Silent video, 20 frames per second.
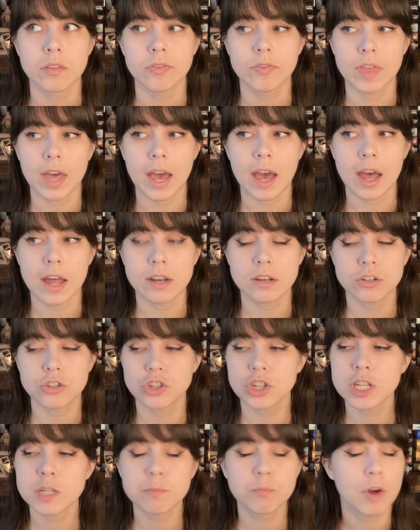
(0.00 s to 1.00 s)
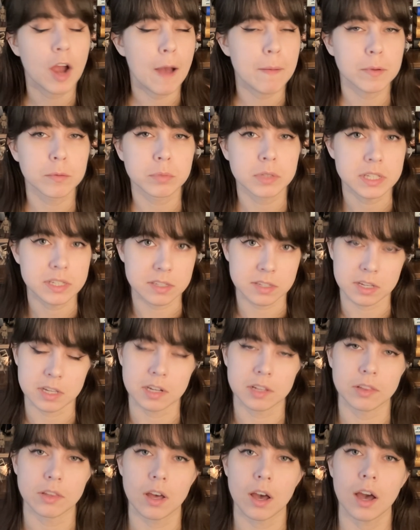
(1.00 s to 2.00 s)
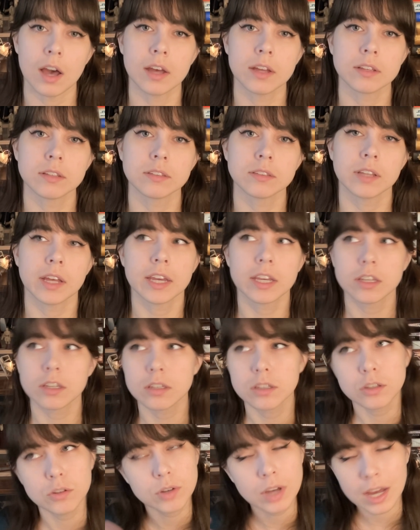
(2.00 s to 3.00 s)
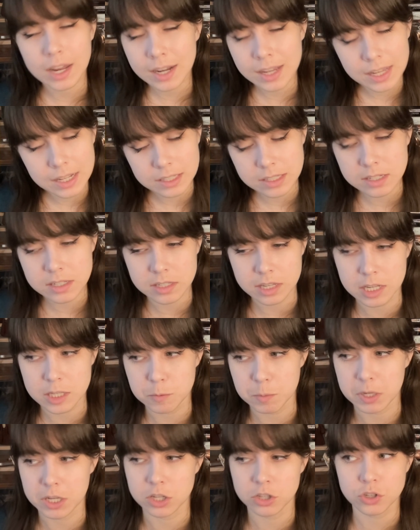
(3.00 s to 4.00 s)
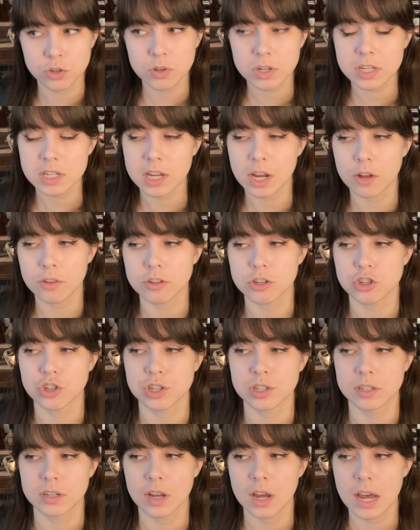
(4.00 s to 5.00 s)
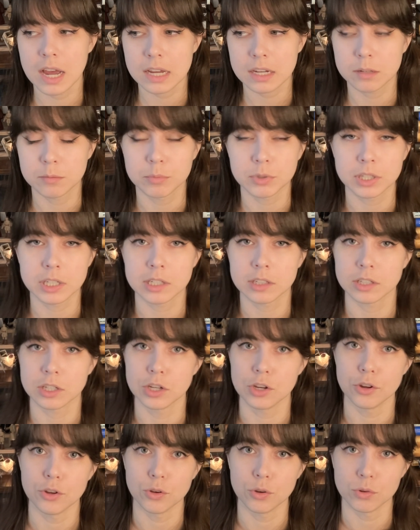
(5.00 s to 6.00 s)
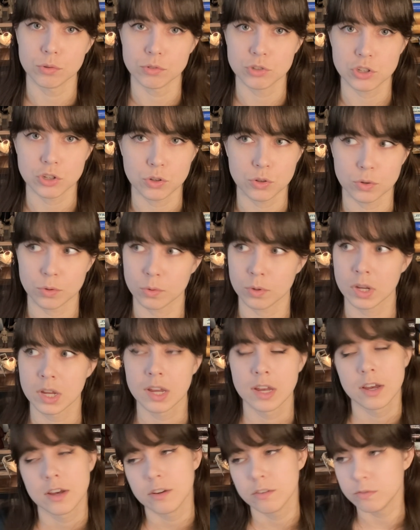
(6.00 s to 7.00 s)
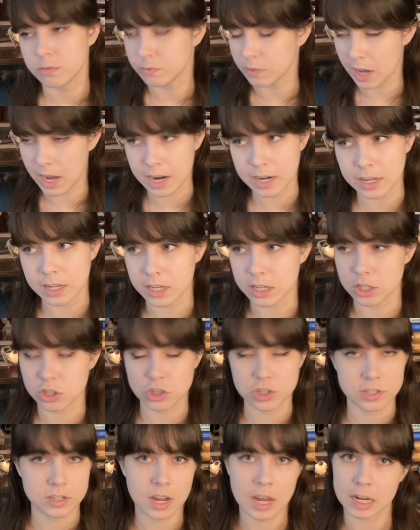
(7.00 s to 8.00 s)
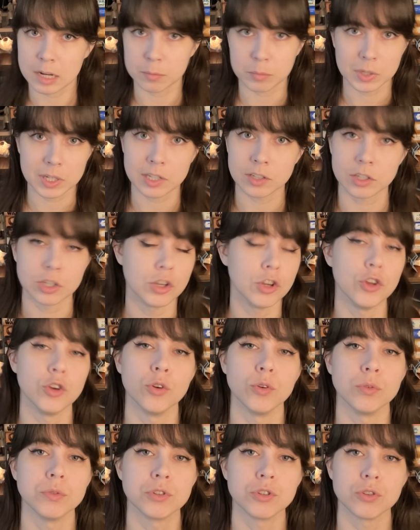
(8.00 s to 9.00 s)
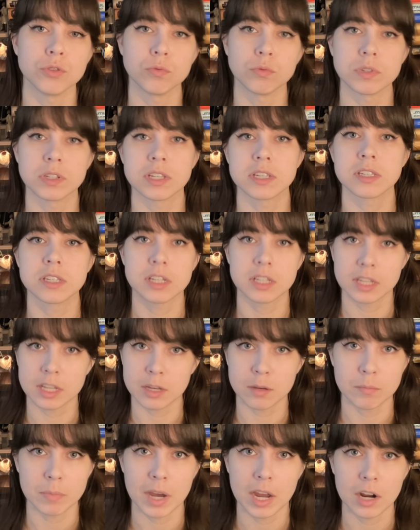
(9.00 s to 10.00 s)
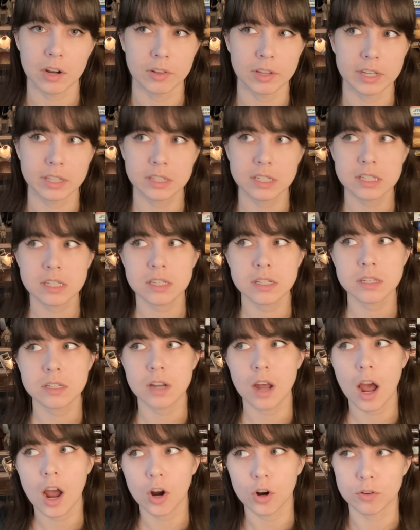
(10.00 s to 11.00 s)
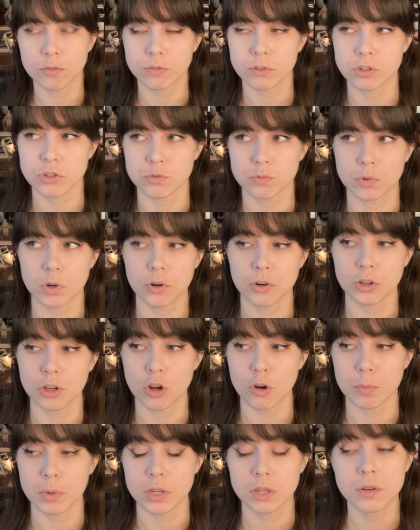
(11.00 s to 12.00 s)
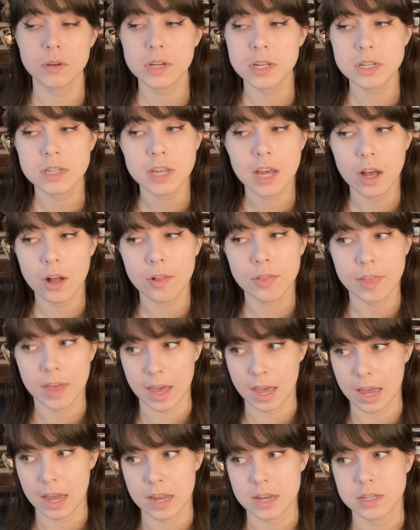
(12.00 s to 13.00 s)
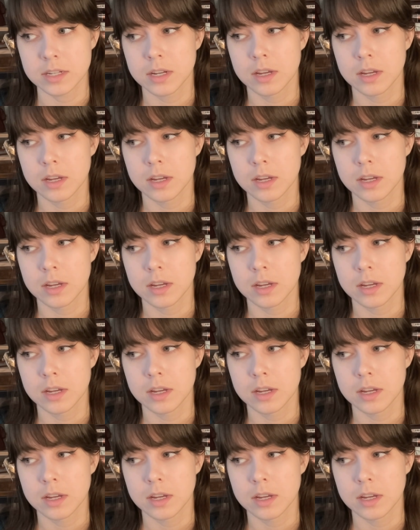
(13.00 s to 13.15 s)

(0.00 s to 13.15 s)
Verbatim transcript: that she's probably seen a lot, like you kind of get the sense because you can tell that she's not completely new to fighting. She's not completely new to resisting the Empire. Like, this is not her first rodeo, but you can tell that